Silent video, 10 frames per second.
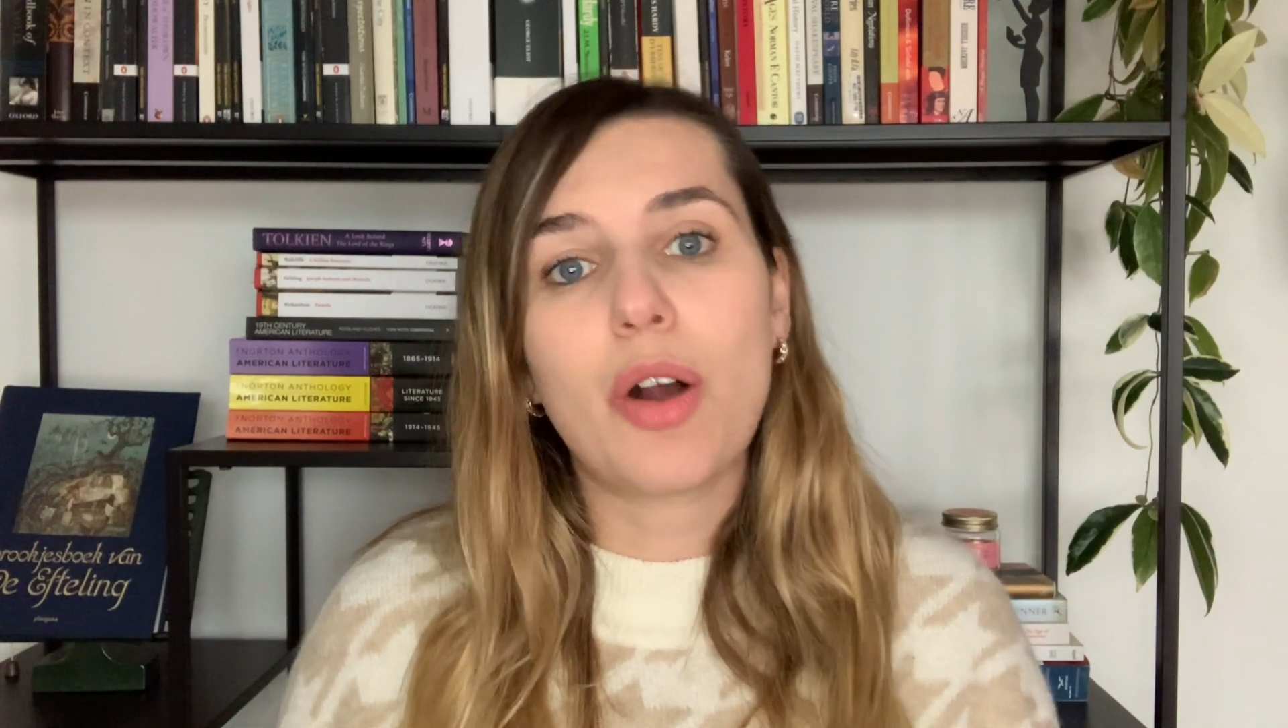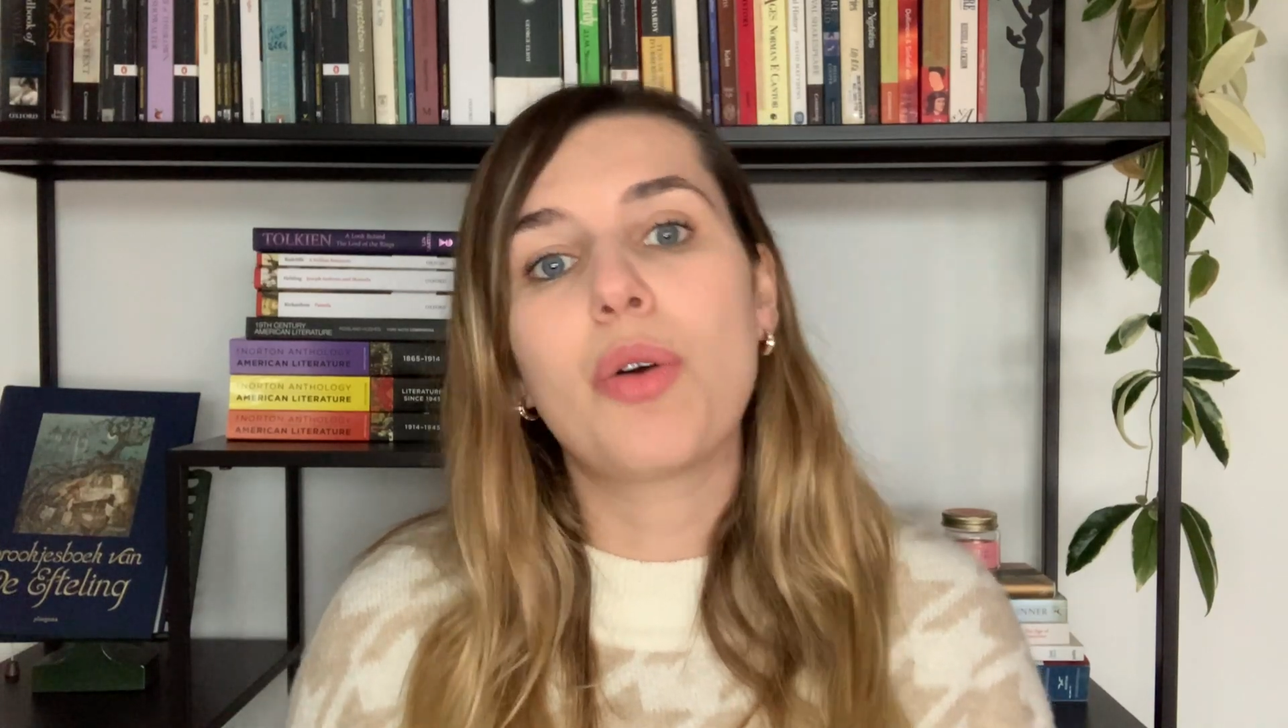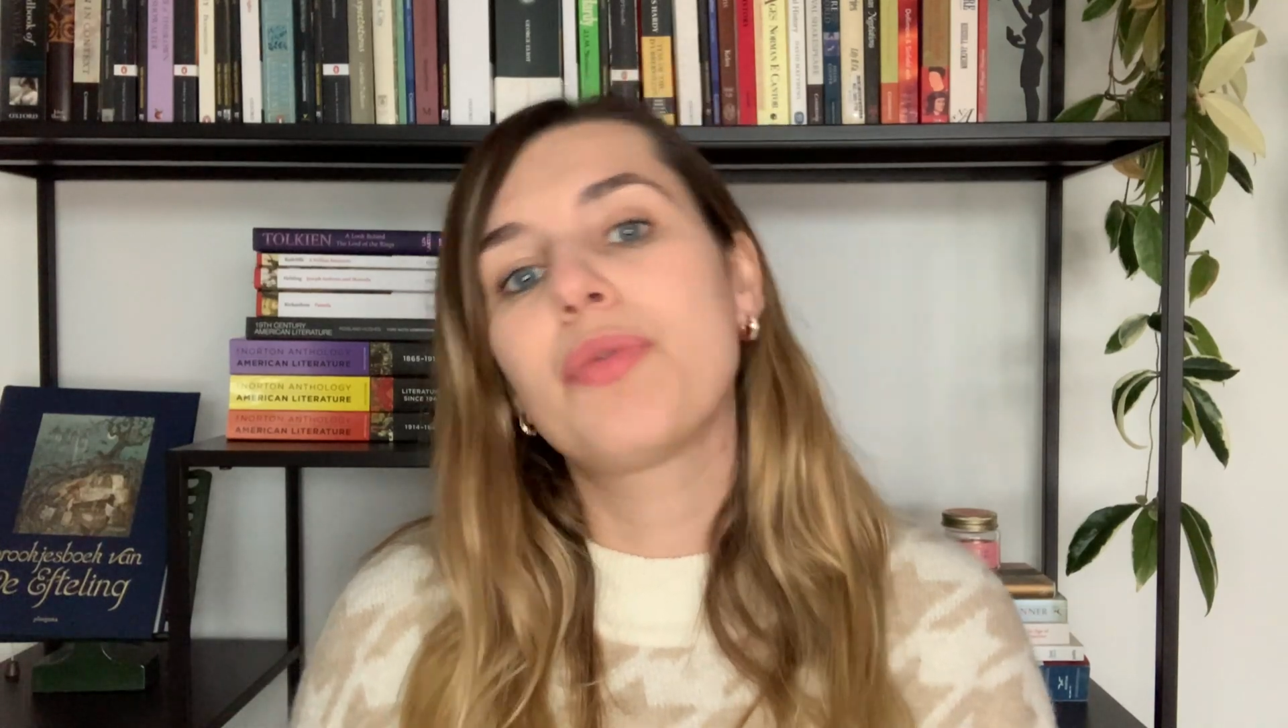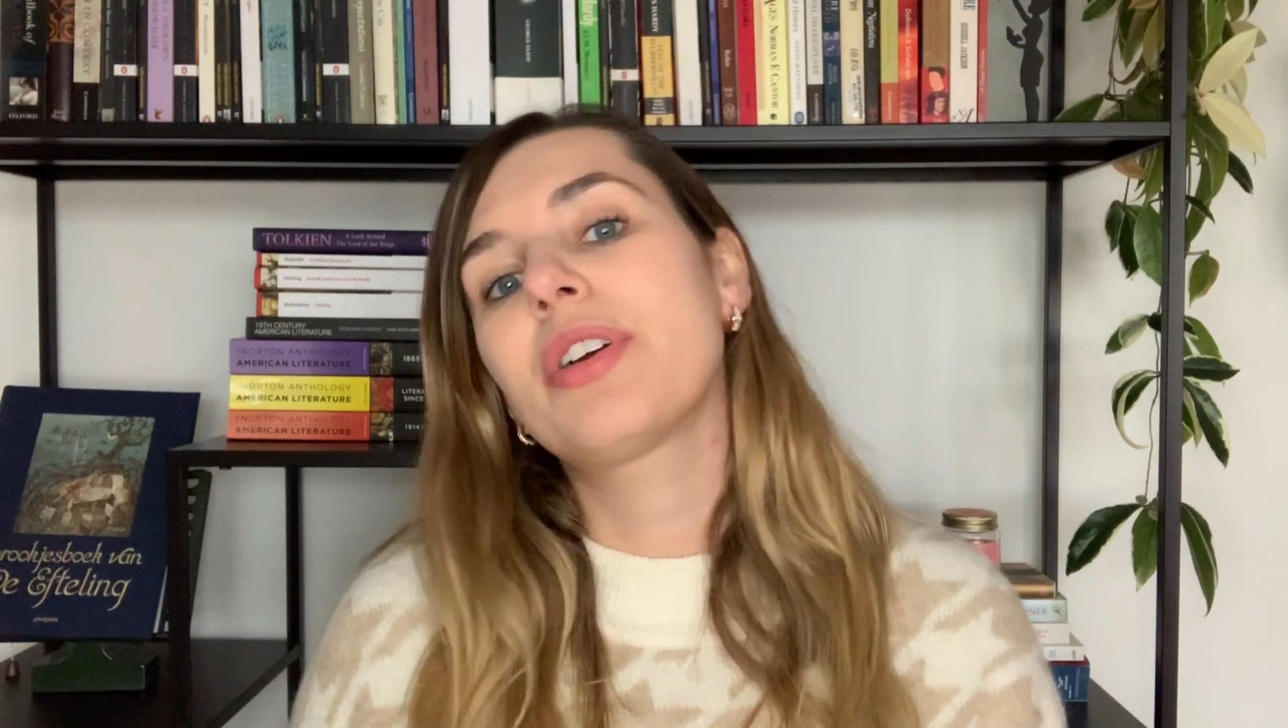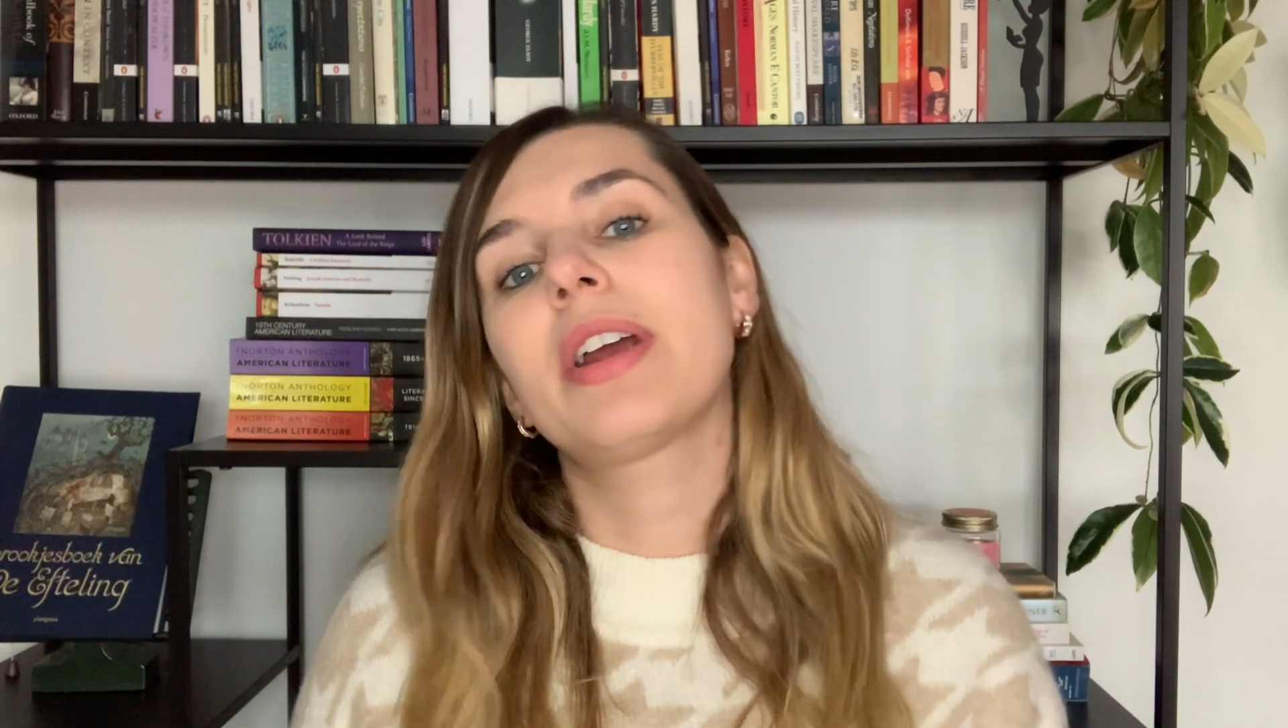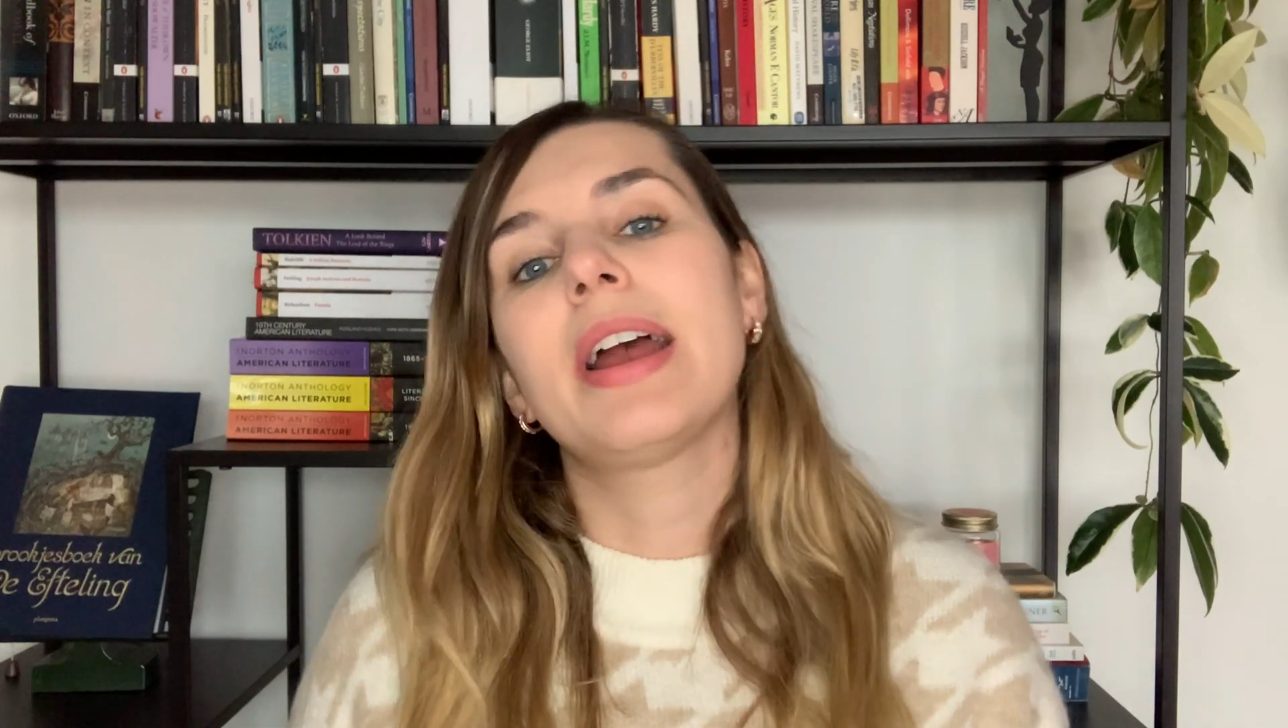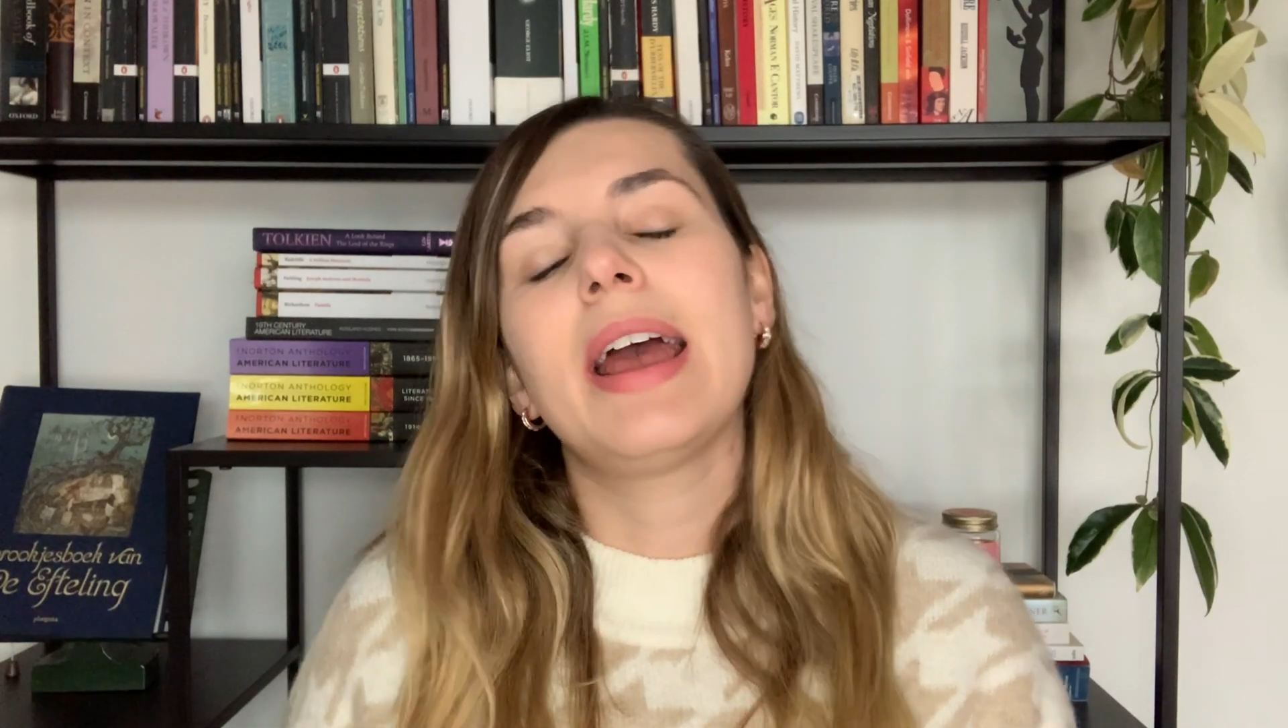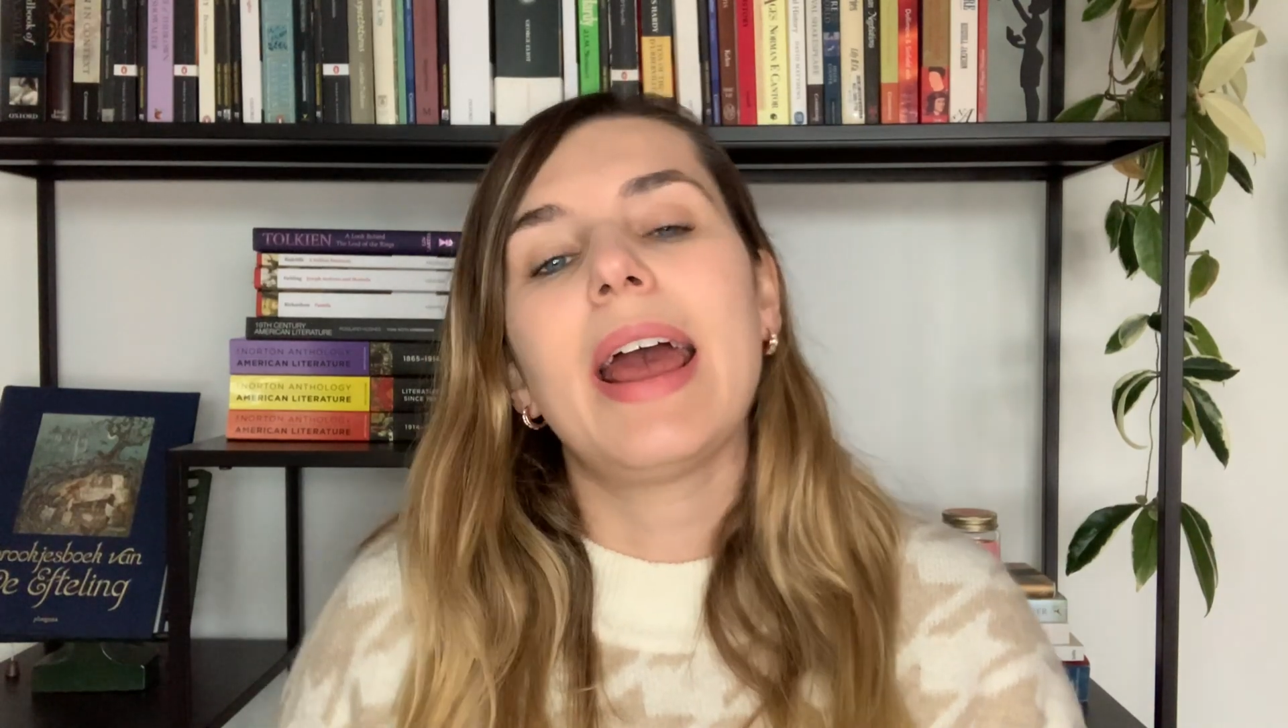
over